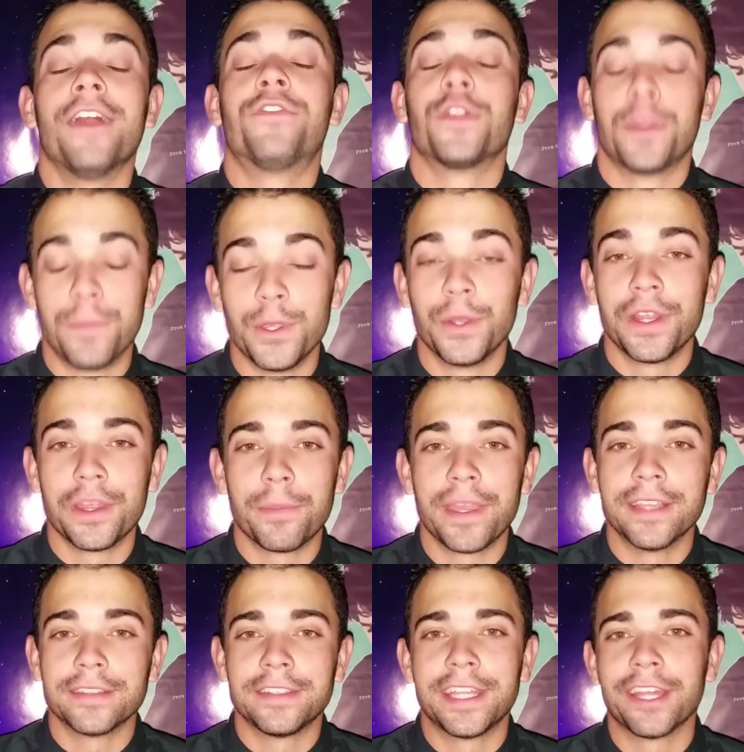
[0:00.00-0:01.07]
for the Beauty and the
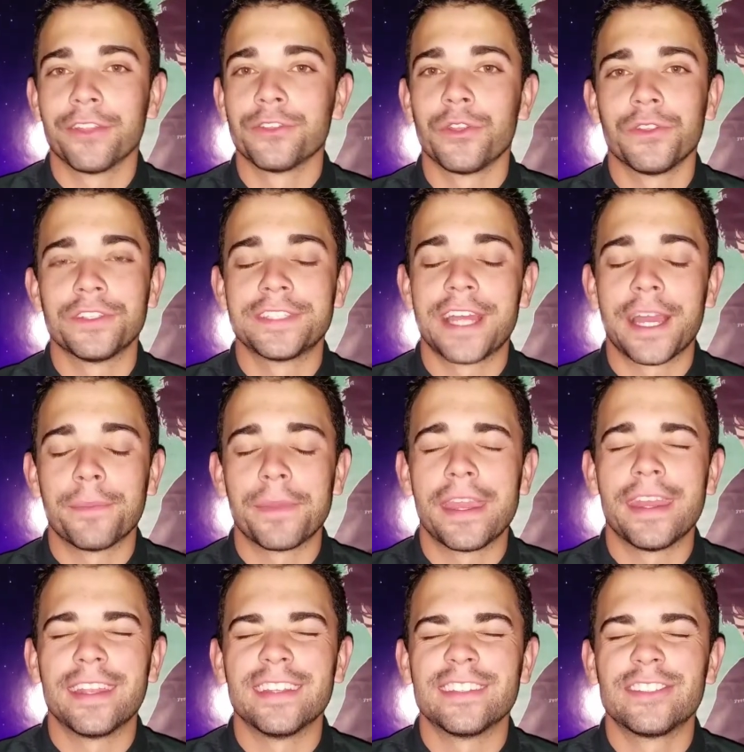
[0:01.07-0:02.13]
Beast tales all the time.
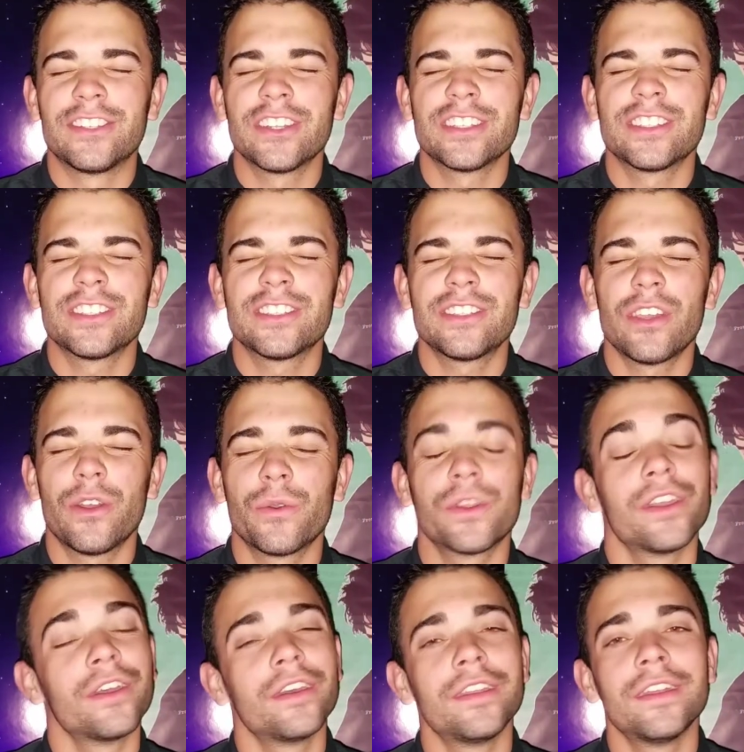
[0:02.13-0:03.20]
It is just so
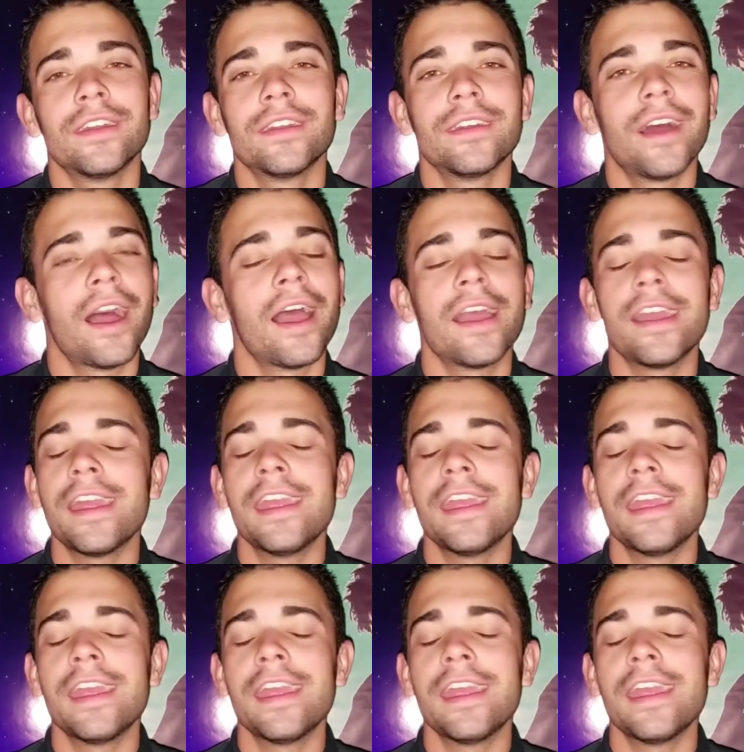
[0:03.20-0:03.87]
good. I,